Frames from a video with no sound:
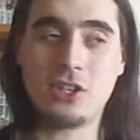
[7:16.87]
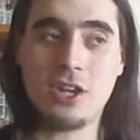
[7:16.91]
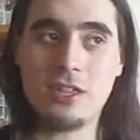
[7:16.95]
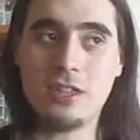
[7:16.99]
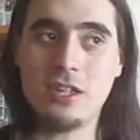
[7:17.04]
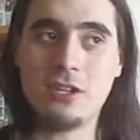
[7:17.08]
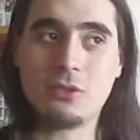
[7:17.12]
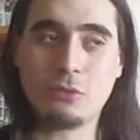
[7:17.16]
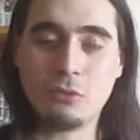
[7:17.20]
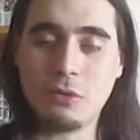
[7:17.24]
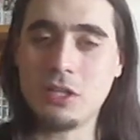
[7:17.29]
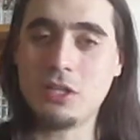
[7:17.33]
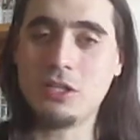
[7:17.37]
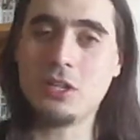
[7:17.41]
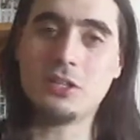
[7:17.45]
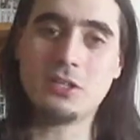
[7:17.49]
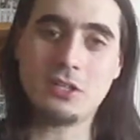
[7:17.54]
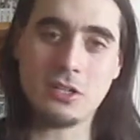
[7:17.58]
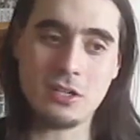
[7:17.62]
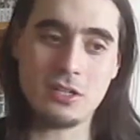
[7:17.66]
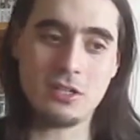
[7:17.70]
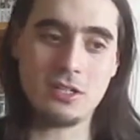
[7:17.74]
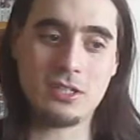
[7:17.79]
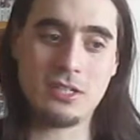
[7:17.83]
And this really does
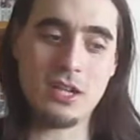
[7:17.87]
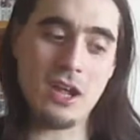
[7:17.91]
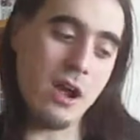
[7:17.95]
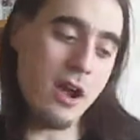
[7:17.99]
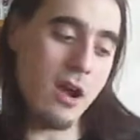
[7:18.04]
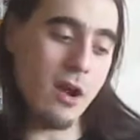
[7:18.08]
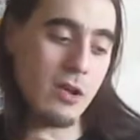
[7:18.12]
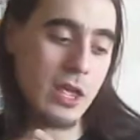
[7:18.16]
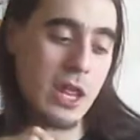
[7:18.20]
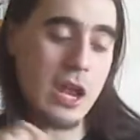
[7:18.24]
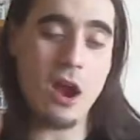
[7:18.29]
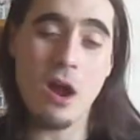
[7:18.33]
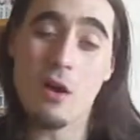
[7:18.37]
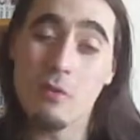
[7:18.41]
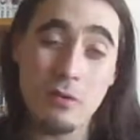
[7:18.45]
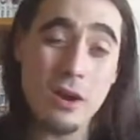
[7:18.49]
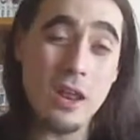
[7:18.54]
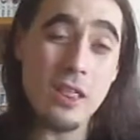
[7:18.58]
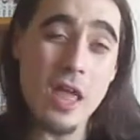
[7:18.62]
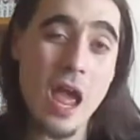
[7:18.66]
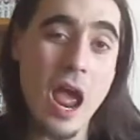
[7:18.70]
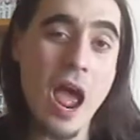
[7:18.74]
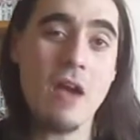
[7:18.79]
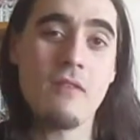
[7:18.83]
suck, because you know, I'd
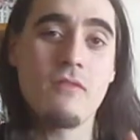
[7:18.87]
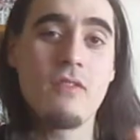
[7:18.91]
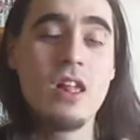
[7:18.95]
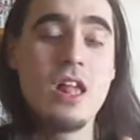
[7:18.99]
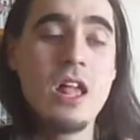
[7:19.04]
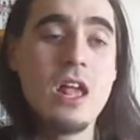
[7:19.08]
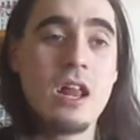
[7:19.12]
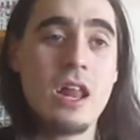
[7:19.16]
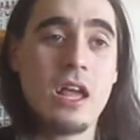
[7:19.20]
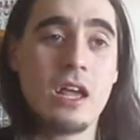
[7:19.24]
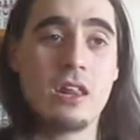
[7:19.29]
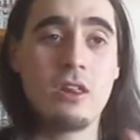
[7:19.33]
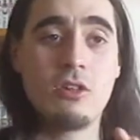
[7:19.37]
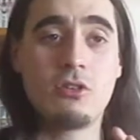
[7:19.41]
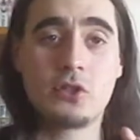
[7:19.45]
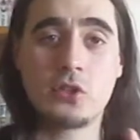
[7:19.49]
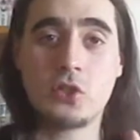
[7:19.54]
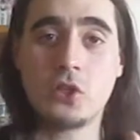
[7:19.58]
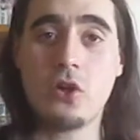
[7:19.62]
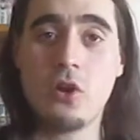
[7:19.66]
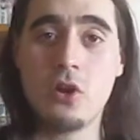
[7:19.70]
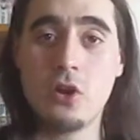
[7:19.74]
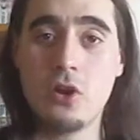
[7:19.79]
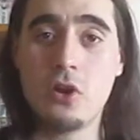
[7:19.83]
rather have like a little
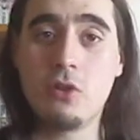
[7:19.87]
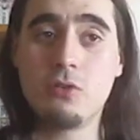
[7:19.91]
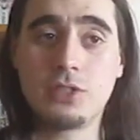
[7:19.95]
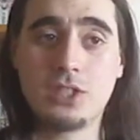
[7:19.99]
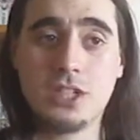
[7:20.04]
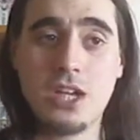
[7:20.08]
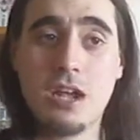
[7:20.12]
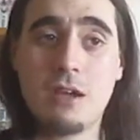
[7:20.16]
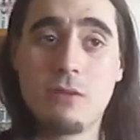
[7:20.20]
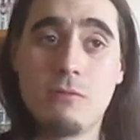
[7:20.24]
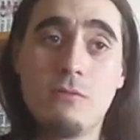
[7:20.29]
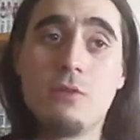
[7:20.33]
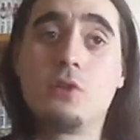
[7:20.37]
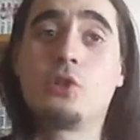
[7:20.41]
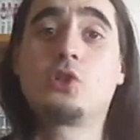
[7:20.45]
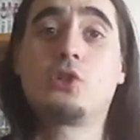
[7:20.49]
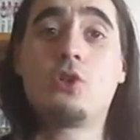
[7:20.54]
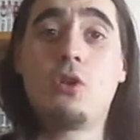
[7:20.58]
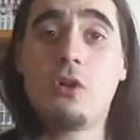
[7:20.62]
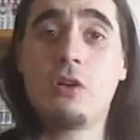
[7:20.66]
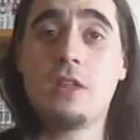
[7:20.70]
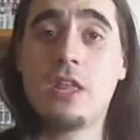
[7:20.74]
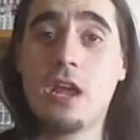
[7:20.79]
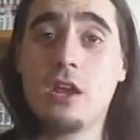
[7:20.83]
sorry note saying, we're
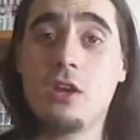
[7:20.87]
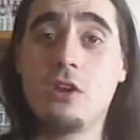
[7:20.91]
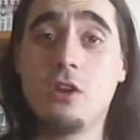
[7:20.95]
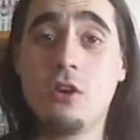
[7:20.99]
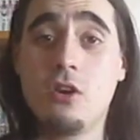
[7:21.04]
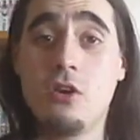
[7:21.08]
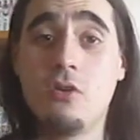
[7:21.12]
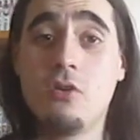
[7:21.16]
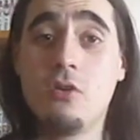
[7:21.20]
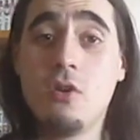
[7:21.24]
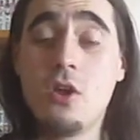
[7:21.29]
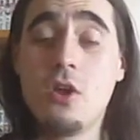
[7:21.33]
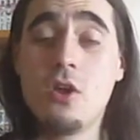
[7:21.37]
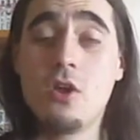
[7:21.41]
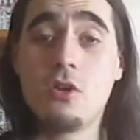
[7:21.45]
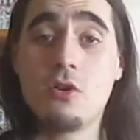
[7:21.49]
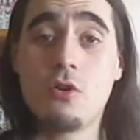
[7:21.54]
sorry that, you know,